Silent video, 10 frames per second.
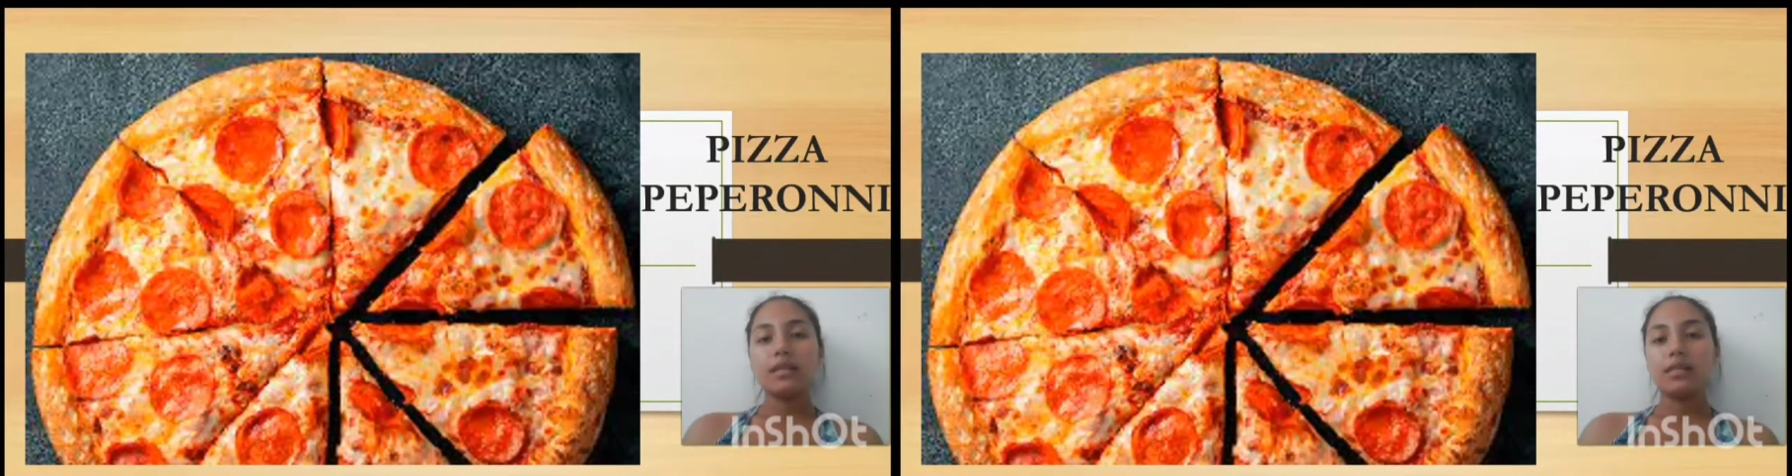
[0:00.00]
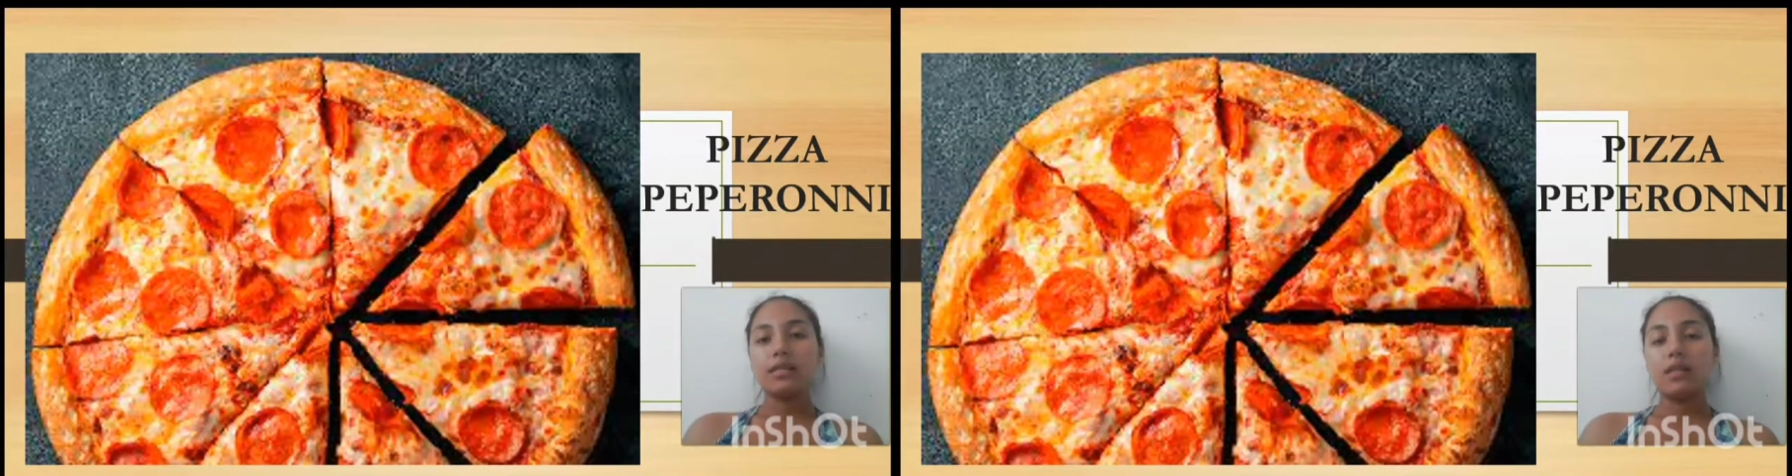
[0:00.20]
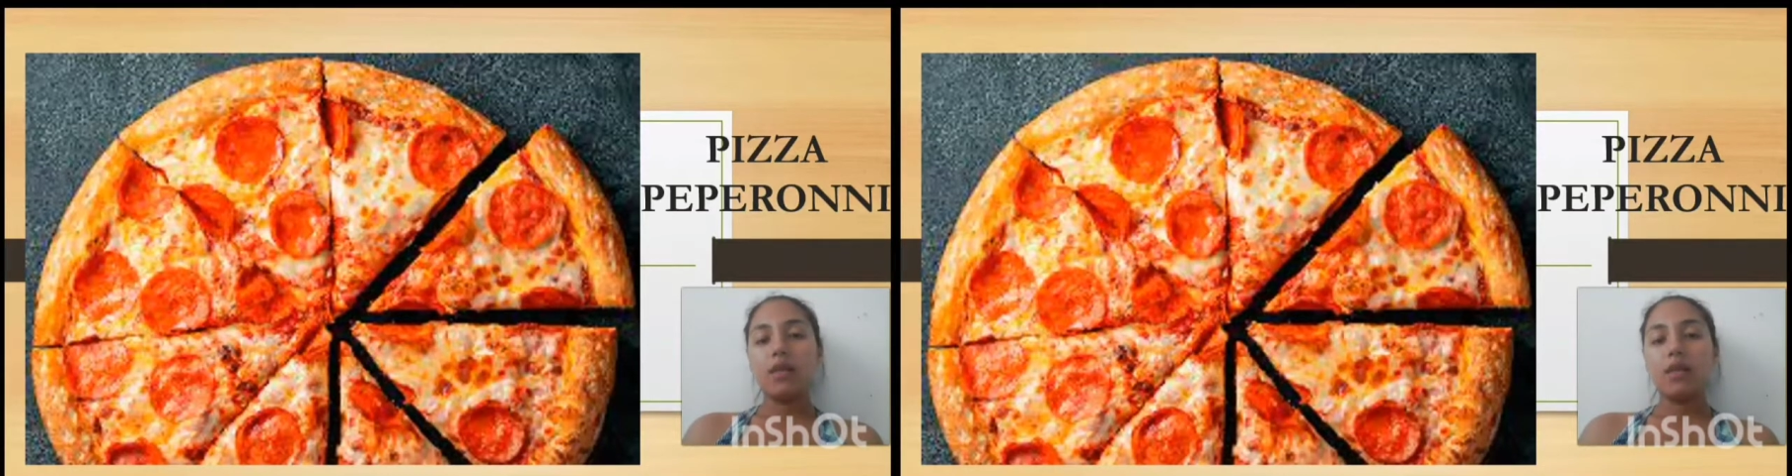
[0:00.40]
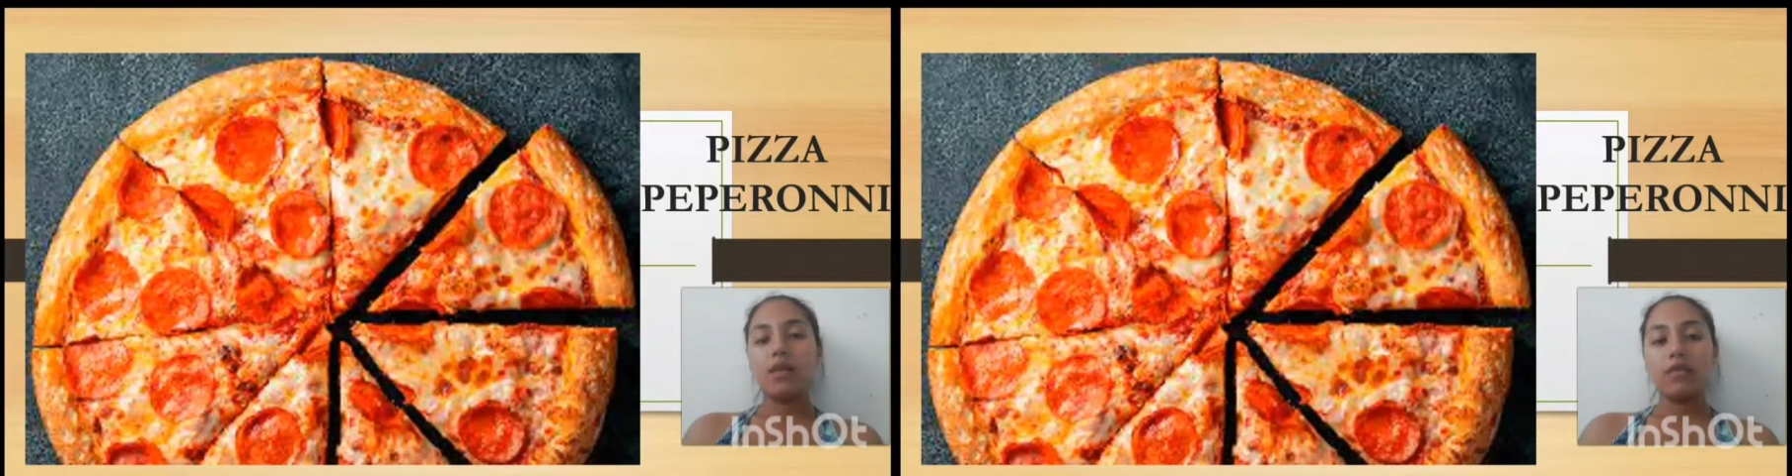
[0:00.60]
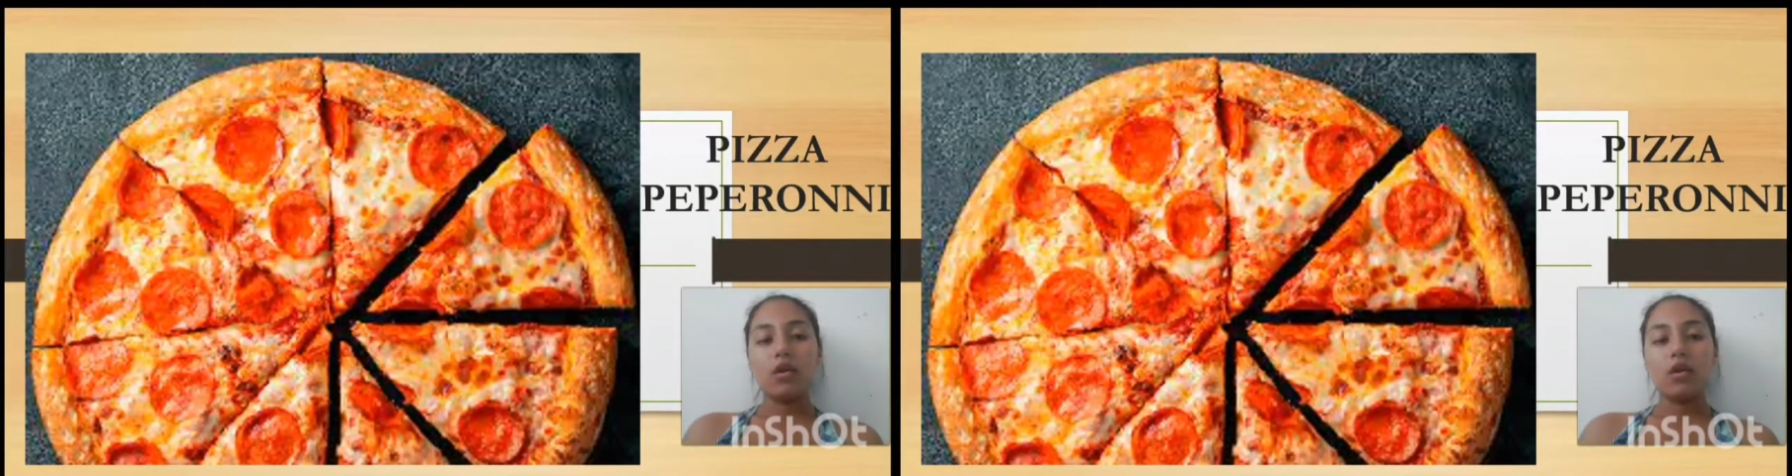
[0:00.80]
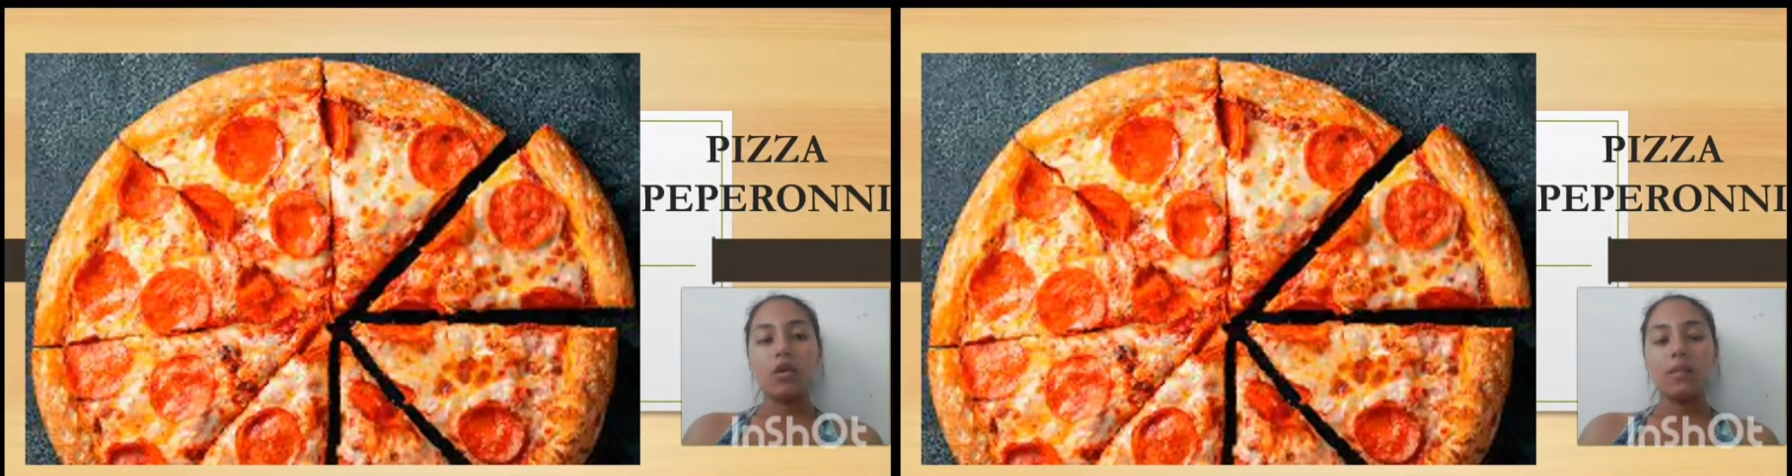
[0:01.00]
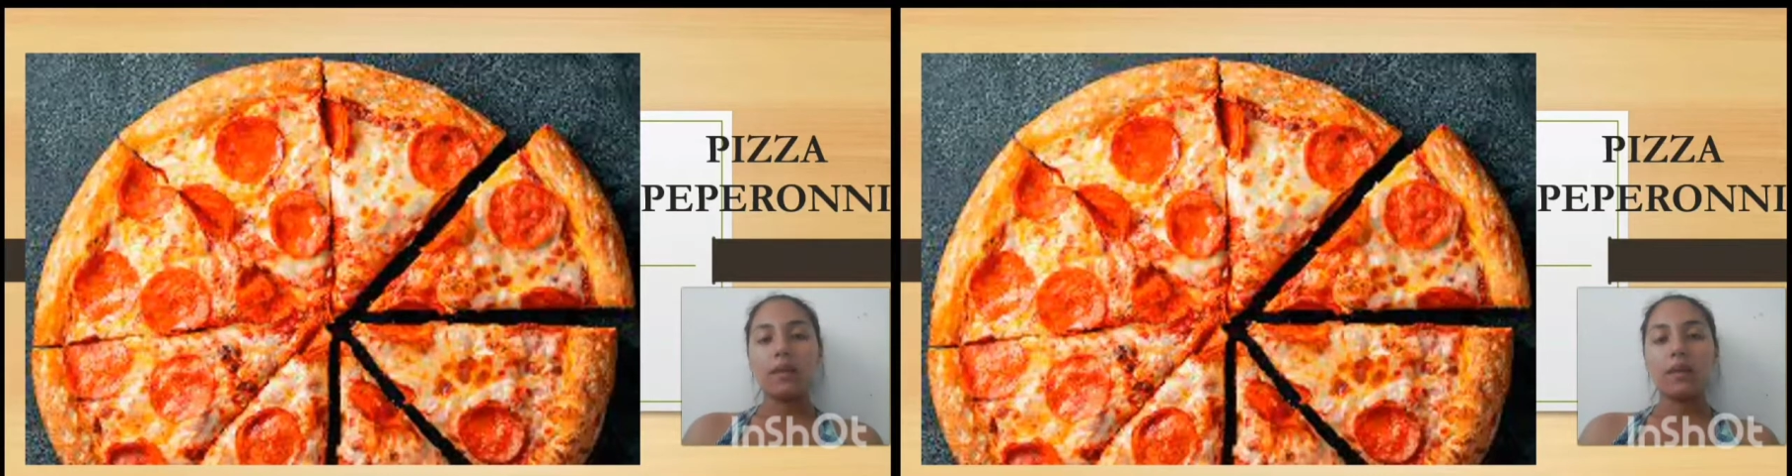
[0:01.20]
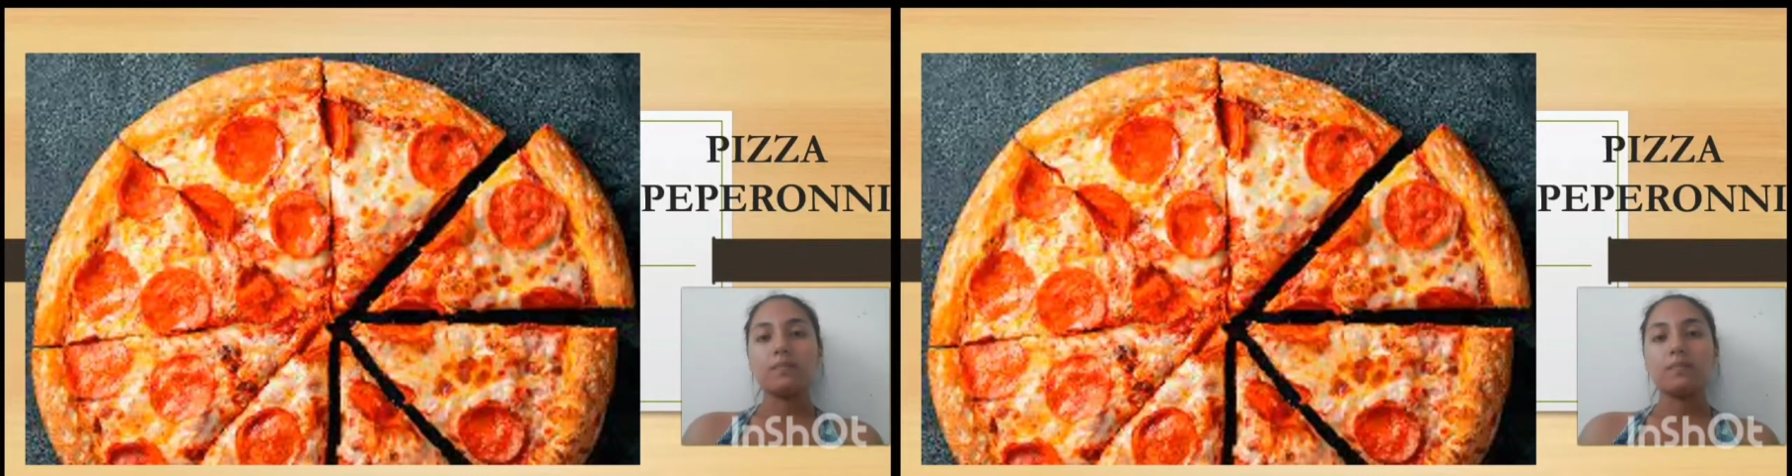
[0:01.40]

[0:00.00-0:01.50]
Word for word: in the south of Colombia.